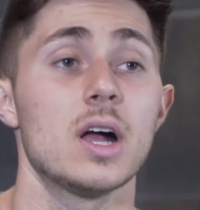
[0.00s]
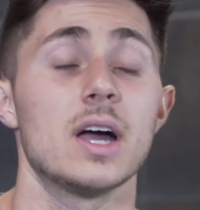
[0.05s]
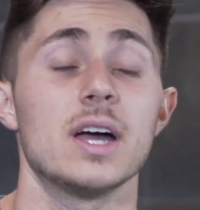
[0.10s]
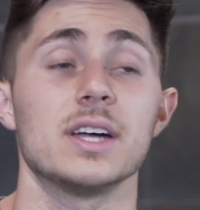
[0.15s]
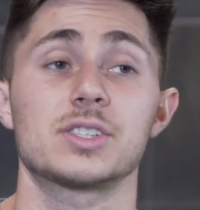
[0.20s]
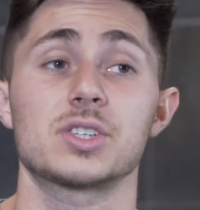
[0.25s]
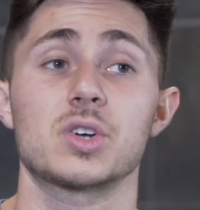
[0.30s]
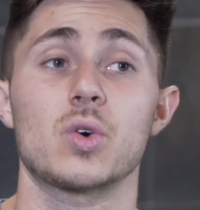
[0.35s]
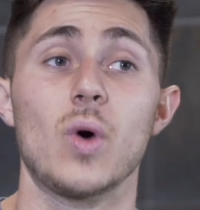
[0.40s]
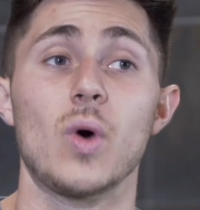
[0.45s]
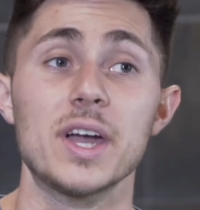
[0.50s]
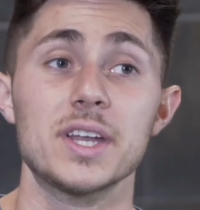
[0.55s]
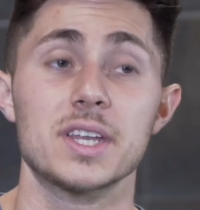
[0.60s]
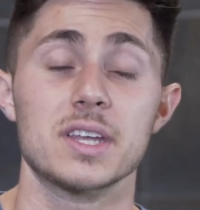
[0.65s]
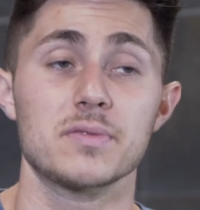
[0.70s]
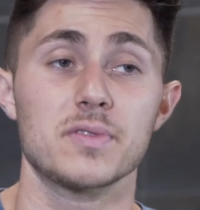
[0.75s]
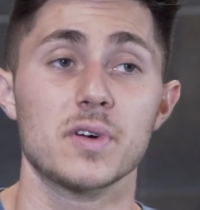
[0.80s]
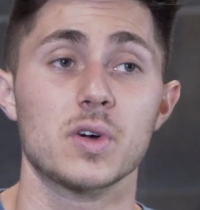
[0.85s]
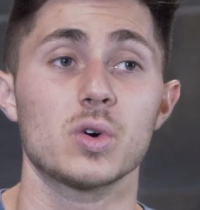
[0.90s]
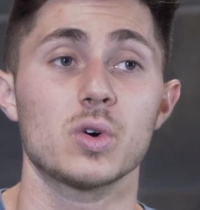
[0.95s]
It's quite
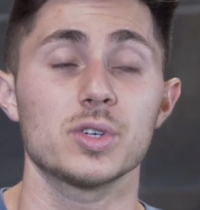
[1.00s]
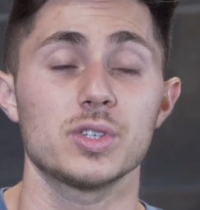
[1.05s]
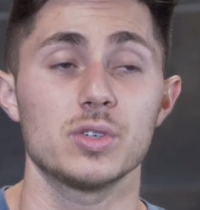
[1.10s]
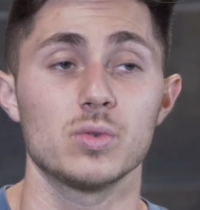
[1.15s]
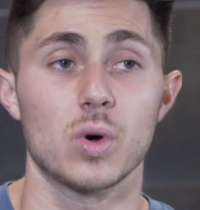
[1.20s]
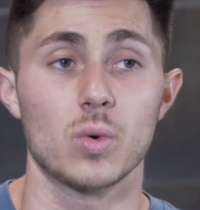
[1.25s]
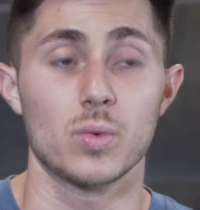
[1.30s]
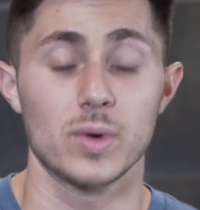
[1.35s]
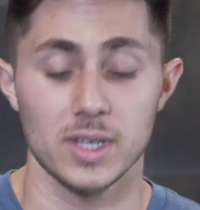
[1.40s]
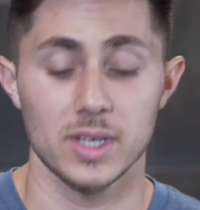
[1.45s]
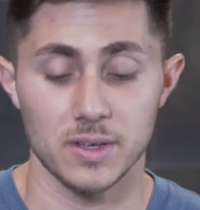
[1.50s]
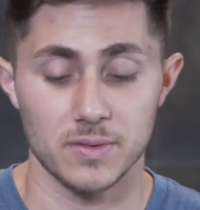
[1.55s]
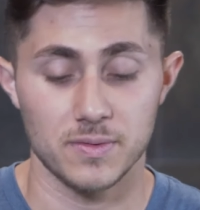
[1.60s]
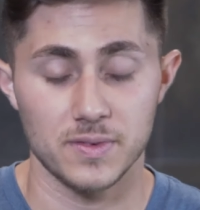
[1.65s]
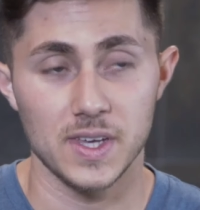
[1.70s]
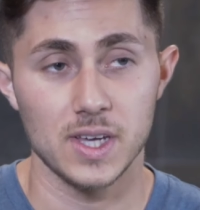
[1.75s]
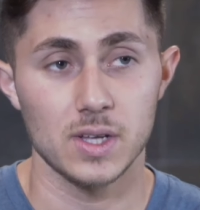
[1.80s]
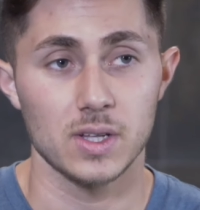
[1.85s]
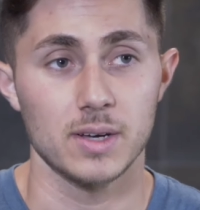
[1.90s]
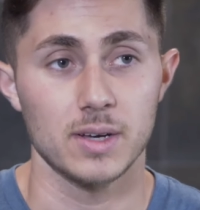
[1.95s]
difficult. You will really
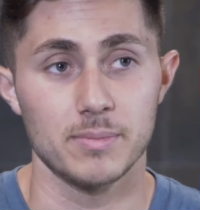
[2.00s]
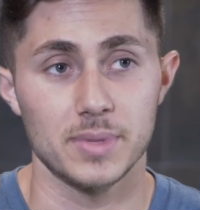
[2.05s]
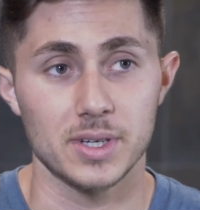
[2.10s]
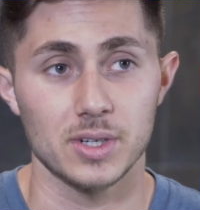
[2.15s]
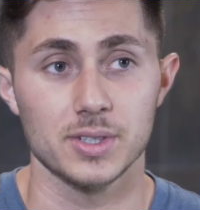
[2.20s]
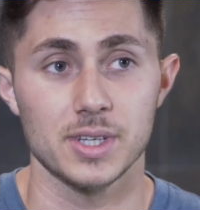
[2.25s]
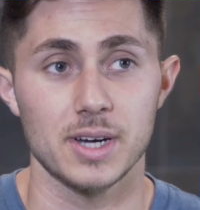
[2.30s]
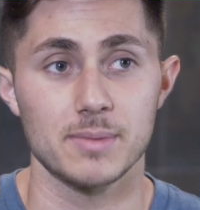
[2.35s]
feel it build